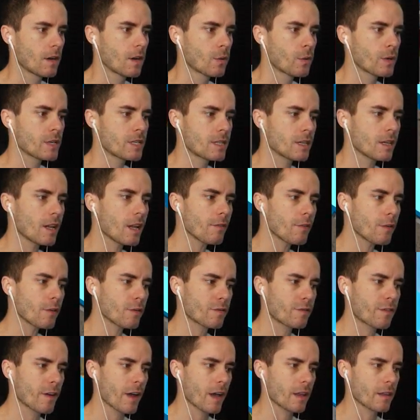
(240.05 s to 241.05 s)
We still haven't
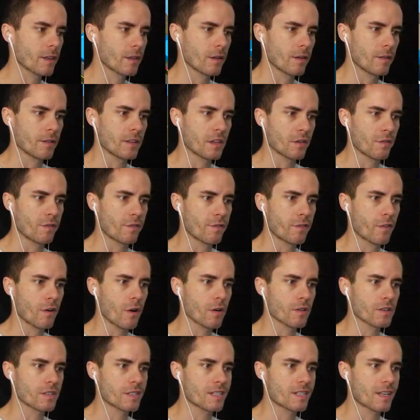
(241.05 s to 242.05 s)
found the, the
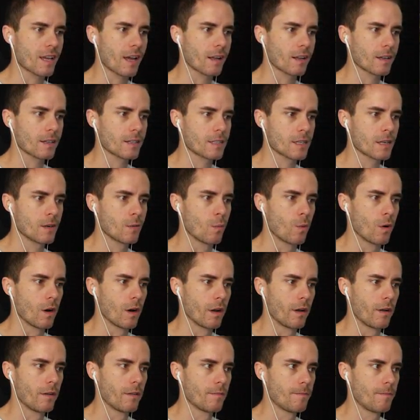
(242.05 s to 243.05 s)
frog skeleton
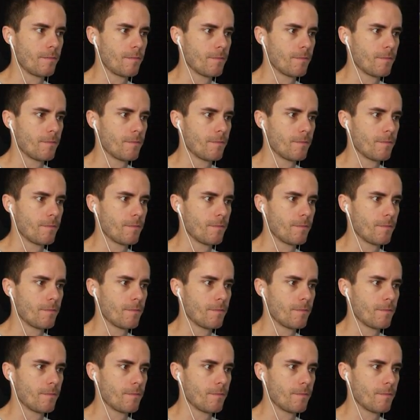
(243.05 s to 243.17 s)
one.